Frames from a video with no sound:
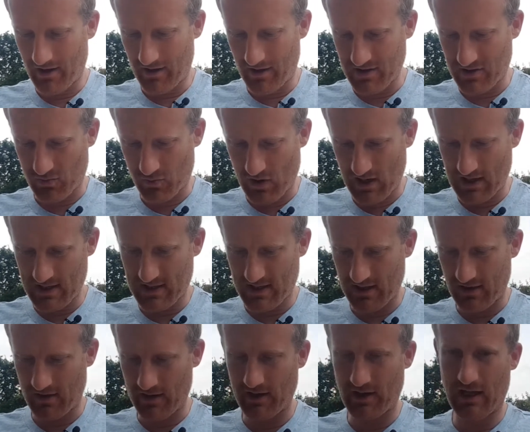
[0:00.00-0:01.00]
As well as
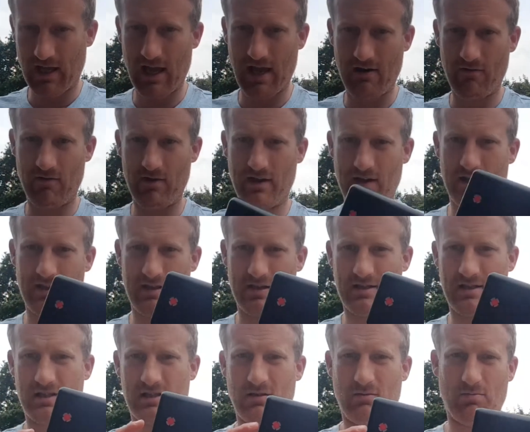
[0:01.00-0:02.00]
that, I carry,
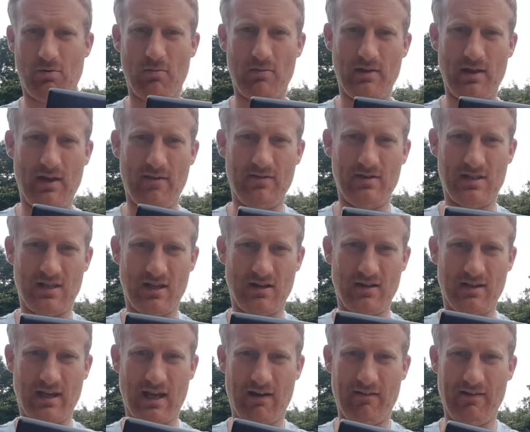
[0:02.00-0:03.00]
this is probably the heaviest thing
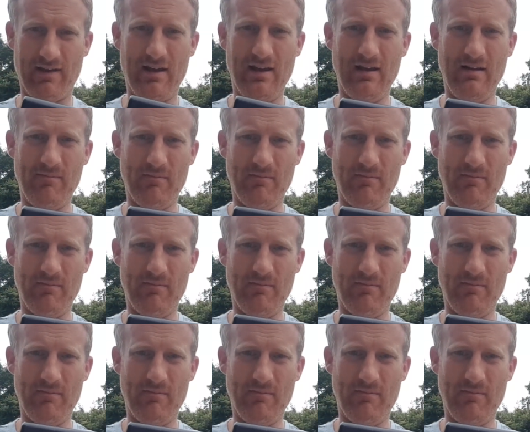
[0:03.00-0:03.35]
I carry,